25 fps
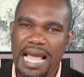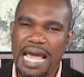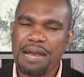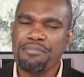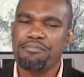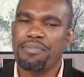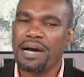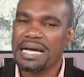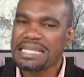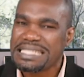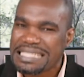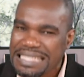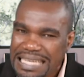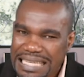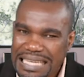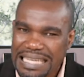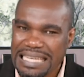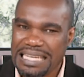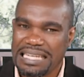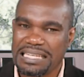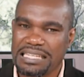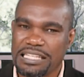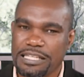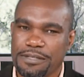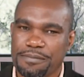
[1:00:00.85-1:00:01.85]
and
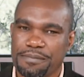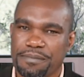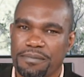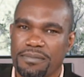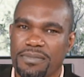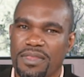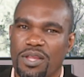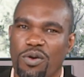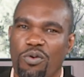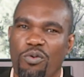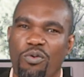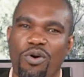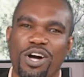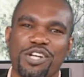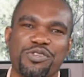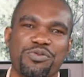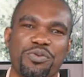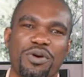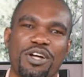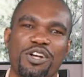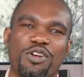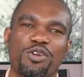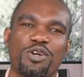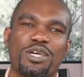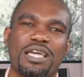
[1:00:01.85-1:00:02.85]
particularly what
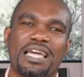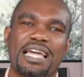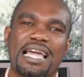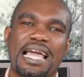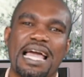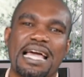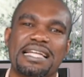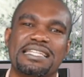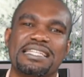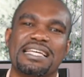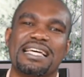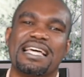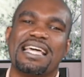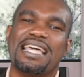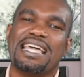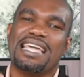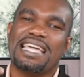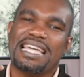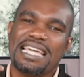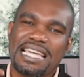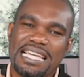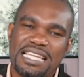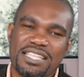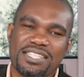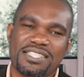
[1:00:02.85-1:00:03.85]
we're looking at
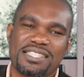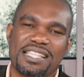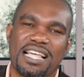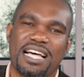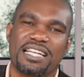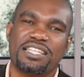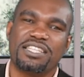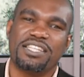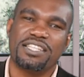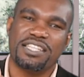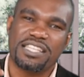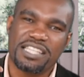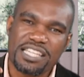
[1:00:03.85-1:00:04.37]
is that